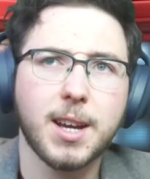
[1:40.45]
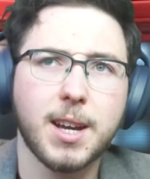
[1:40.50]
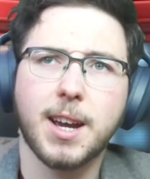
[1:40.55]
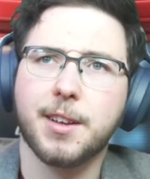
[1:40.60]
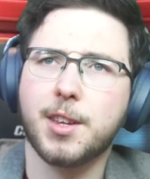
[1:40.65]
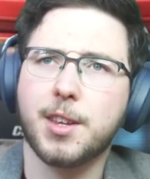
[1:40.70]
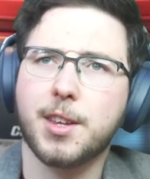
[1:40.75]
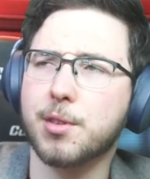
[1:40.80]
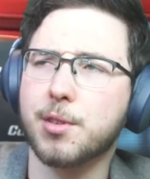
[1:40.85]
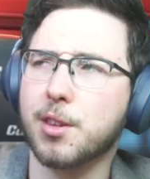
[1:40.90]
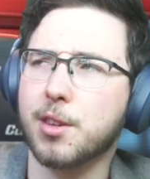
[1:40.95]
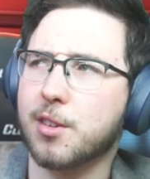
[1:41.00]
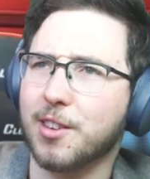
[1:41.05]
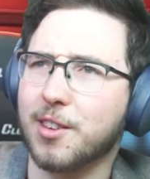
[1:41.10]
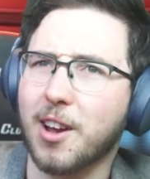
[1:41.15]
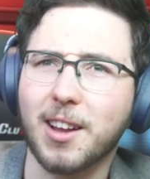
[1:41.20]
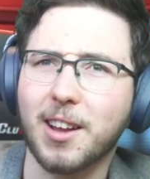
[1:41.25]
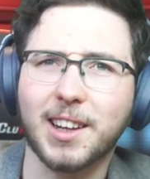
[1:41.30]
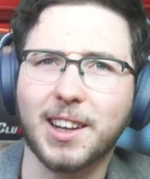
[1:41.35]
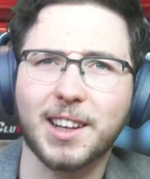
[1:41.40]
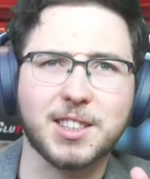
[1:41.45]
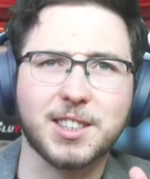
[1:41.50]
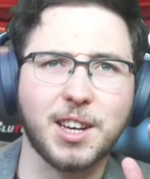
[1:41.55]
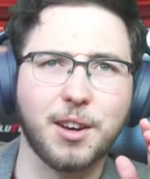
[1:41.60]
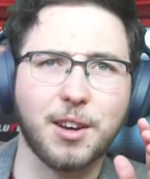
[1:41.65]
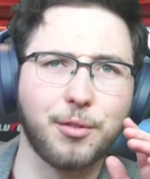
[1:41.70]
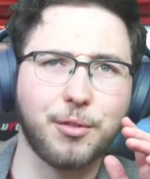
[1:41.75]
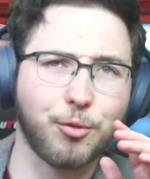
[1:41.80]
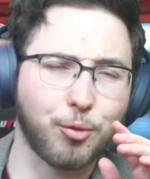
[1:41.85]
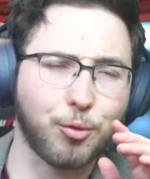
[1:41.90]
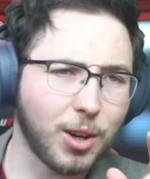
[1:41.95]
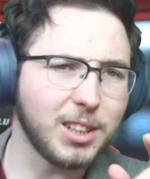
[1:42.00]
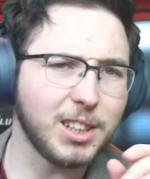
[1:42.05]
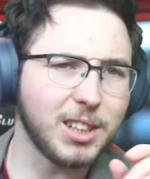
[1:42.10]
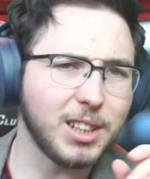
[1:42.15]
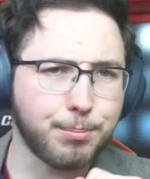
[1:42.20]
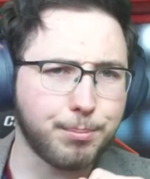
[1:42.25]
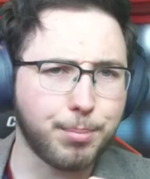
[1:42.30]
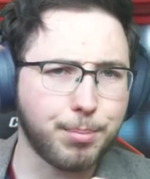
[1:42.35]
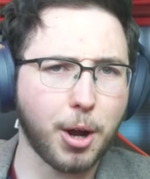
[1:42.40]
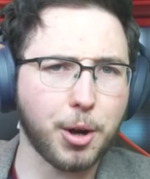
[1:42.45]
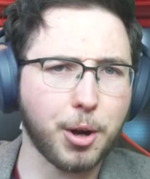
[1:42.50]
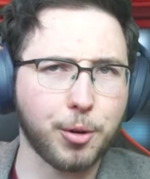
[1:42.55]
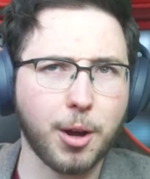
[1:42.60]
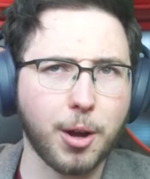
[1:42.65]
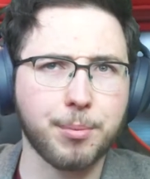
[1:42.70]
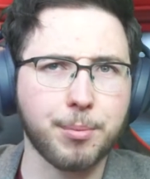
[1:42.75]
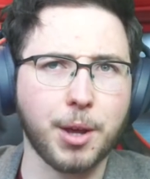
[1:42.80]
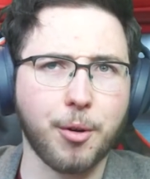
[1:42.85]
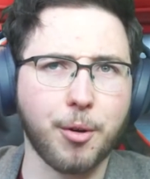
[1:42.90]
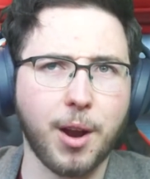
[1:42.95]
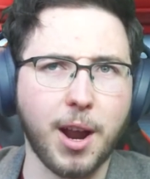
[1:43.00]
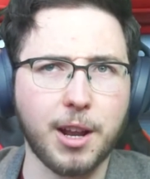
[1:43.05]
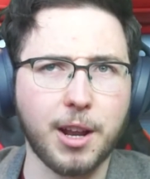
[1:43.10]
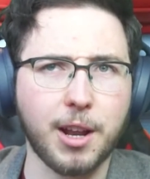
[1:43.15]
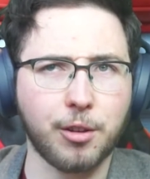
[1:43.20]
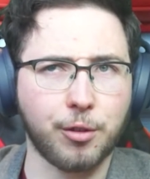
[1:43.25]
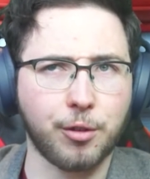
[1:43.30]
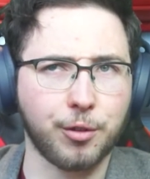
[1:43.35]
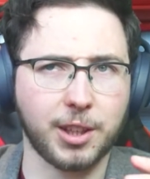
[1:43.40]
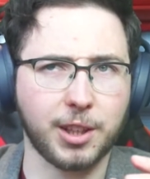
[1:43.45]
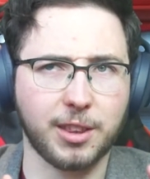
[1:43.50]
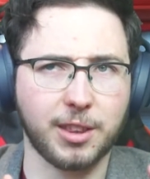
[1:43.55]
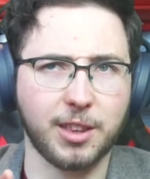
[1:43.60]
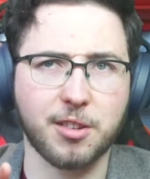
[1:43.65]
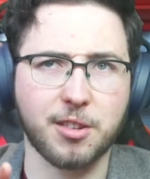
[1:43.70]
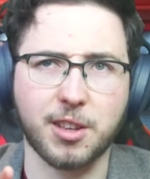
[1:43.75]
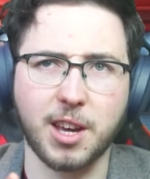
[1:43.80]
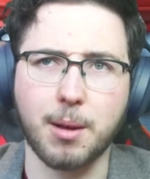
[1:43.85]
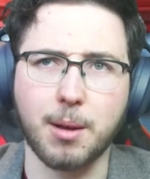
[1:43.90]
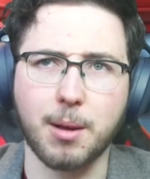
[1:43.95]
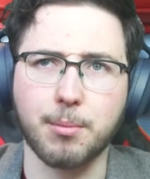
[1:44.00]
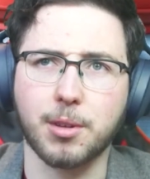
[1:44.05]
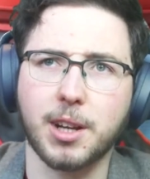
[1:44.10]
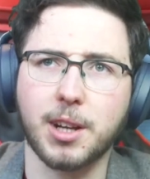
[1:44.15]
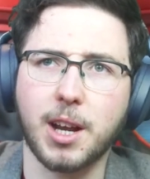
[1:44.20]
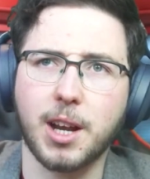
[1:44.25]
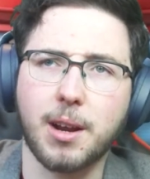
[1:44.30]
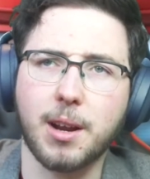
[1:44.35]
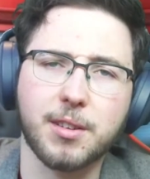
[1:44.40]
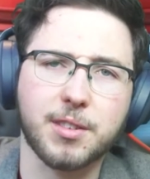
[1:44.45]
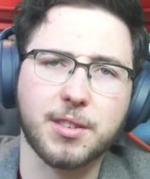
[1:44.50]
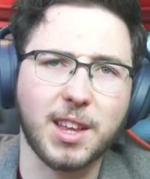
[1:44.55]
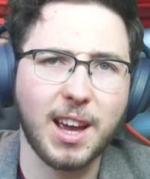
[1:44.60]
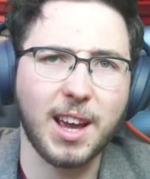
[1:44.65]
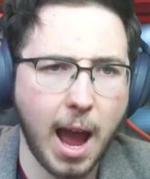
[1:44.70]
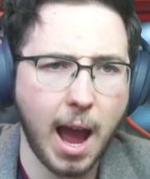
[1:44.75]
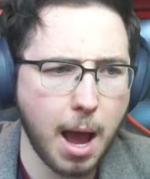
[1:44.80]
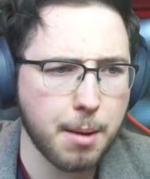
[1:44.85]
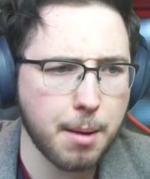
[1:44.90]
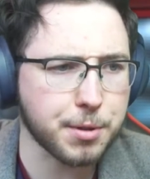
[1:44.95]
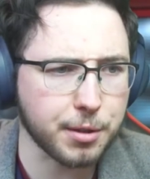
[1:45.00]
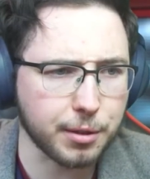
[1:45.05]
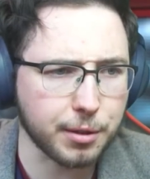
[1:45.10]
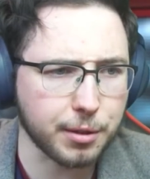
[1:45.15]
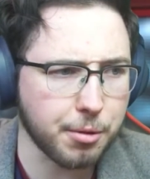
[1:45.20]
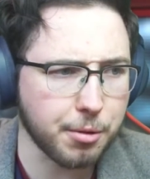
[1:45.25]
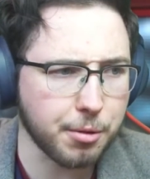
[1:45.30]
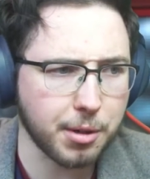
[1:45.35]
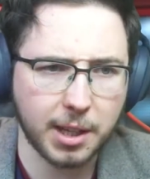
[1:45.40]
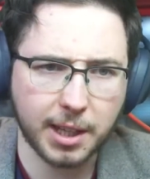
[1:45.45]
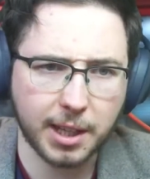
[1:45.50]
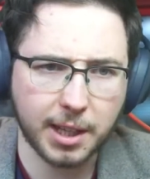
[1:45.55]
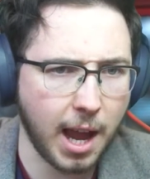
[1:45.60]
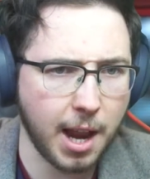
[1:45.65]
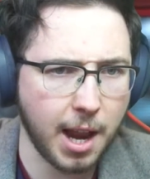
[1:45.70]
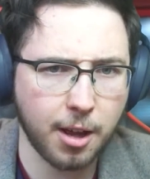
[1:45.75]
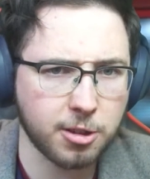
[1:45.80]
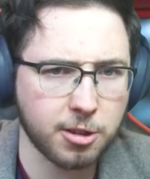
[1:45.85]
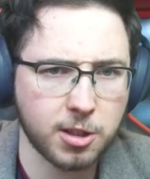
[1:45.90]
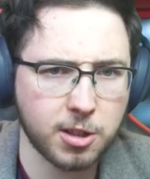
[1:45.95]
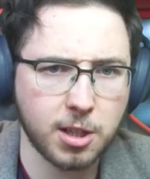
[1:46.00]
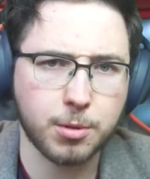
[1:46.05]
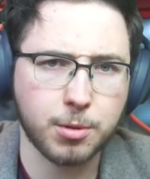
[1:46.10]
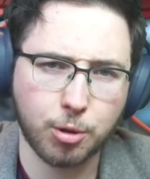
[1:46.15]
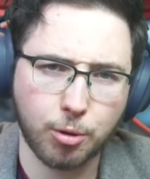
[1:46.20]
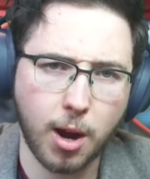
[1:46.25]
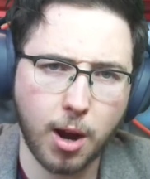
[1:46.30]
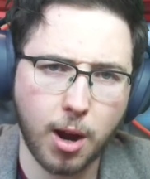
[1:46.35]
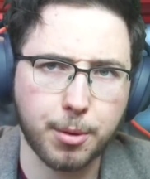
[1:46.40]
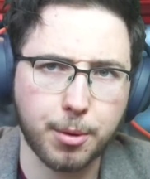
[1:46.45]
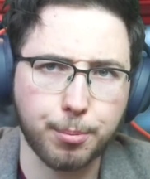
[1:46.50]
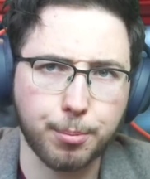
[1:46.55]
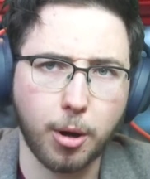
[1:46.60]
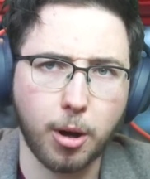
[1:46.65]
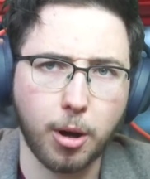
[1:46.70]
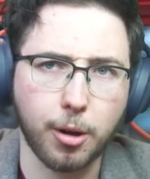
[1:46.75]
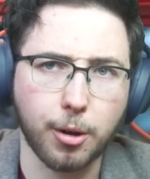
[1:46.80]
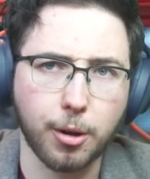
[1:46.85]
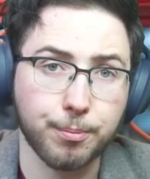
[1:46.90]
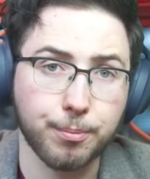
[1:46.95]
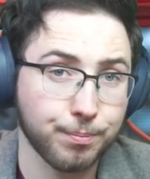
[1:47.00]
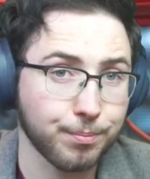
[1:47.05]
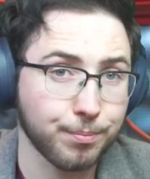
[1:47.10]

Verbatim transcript: It seems the Snotlings have really buttered up their hands for this game today, as they absolutely cannot seem to grab the ball.